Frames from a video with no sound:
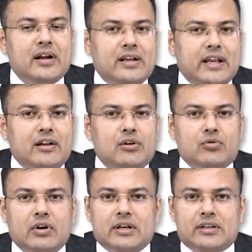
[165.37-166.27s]
10 to
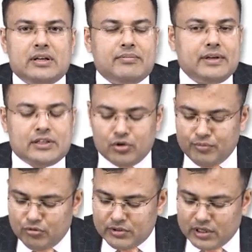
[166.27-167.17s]
100 breast
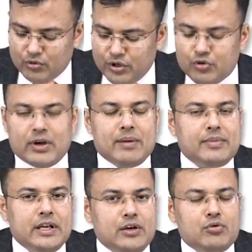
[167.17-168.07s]
lobules are going to
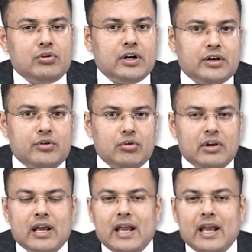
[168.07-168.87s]
empty into ductule,